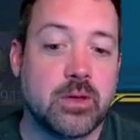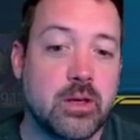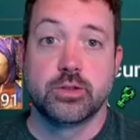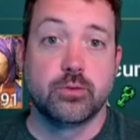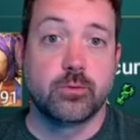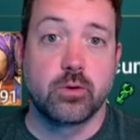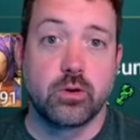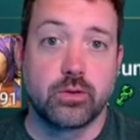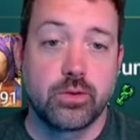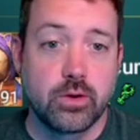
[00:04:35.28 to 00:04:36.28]
So for our
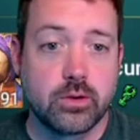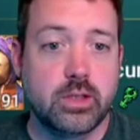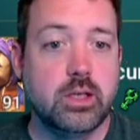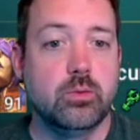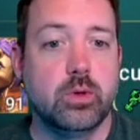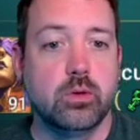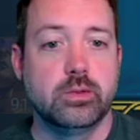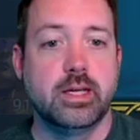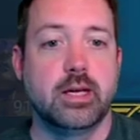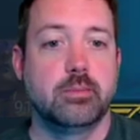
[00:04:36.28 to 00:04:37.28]
third key, we
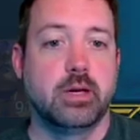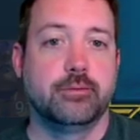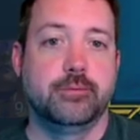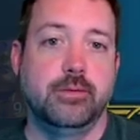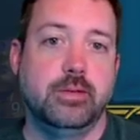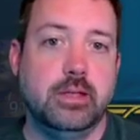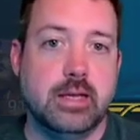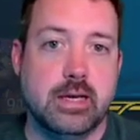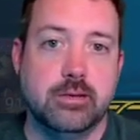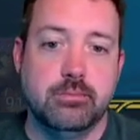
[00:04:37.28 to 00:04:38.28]
only had about
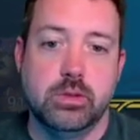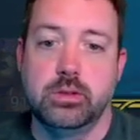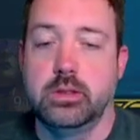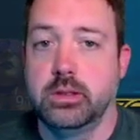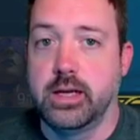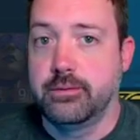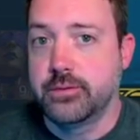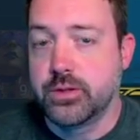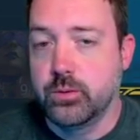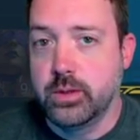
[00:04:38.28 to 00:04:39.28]
59 million left.
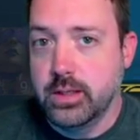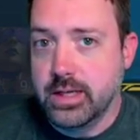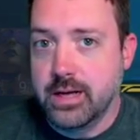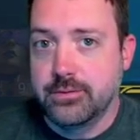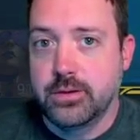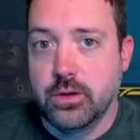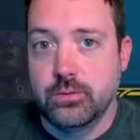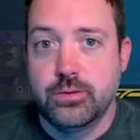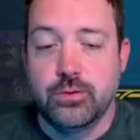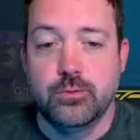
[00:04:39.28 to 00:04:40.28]
So we didn't have to go
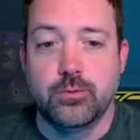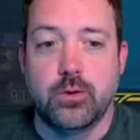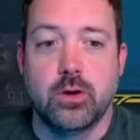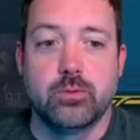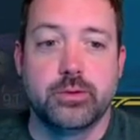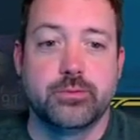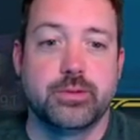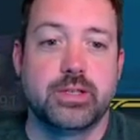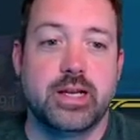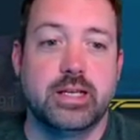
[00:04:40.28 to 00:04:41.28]
too far, which
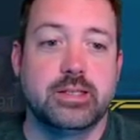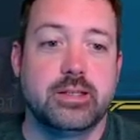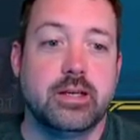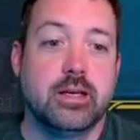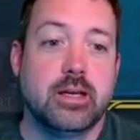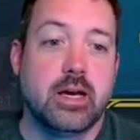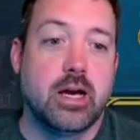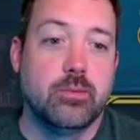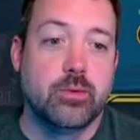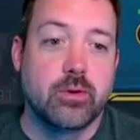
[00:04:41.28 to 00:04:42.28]
was nice.
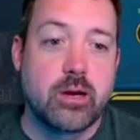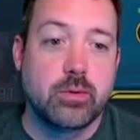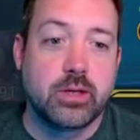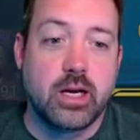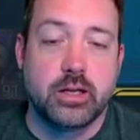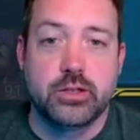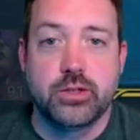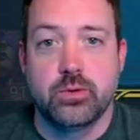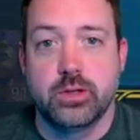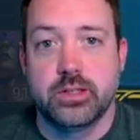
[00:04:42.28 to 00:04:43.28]
Um, we were able to cut it
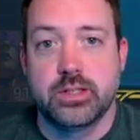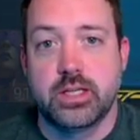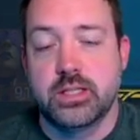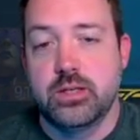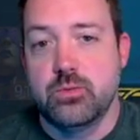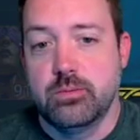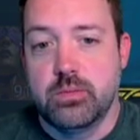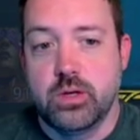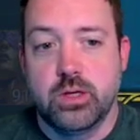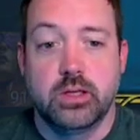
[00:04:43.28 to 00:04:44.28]
short at 61
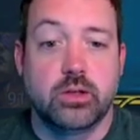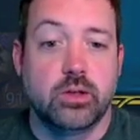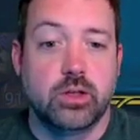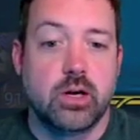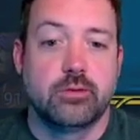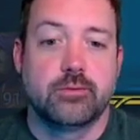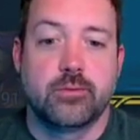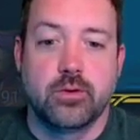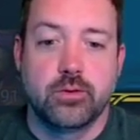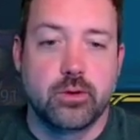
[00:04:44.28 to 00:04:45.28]
million. It could have gone
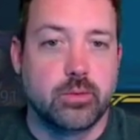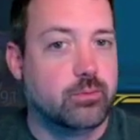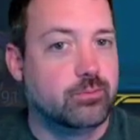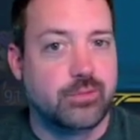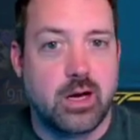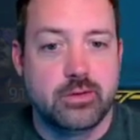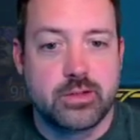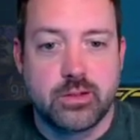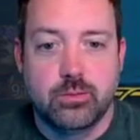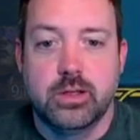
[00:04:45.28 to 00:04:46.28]
further, but
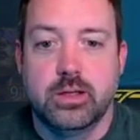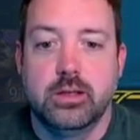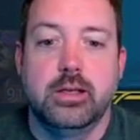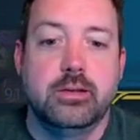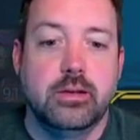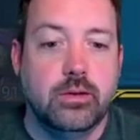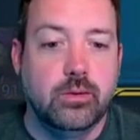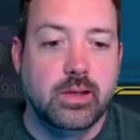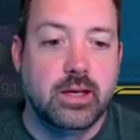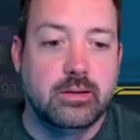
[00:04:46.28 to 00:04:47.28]
obviously we didn't need to do
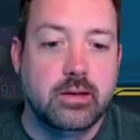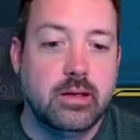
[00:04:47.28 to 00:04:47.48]
that.